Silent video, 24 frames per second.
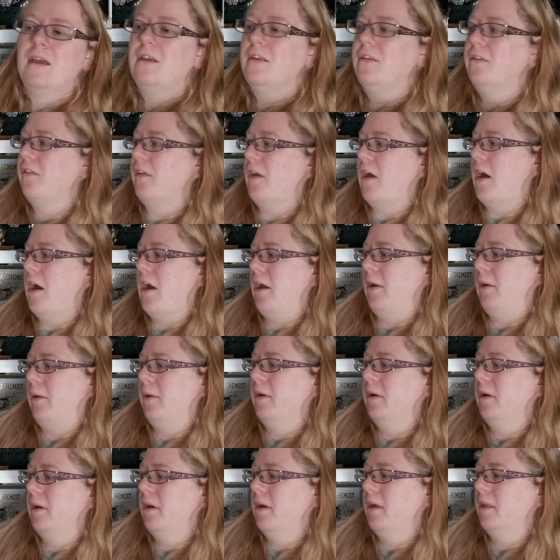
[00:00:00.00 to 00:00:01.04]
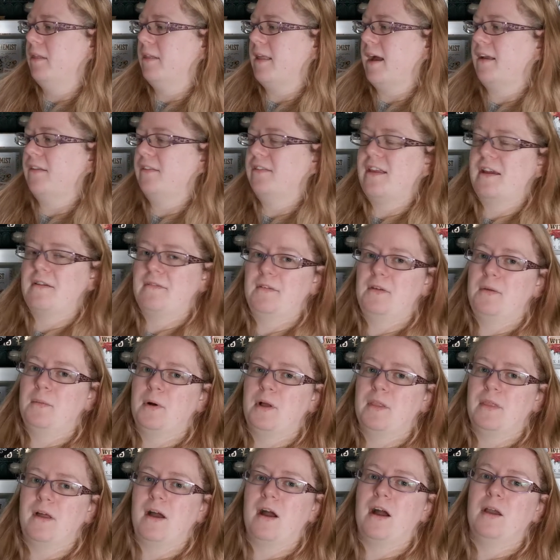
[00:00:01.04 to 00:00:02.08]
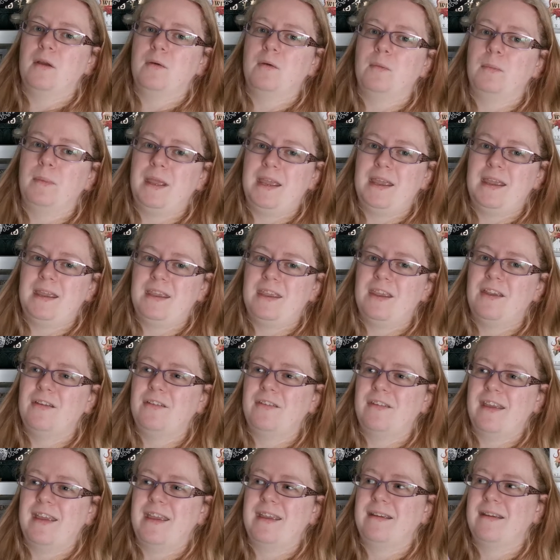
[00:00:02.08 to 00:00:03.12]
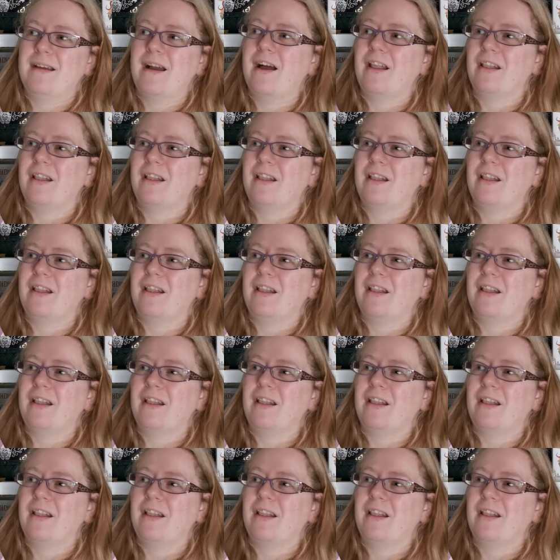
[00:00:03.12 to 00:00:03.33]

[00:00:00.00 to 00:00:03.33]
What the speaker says: So that's definitely one that I will be using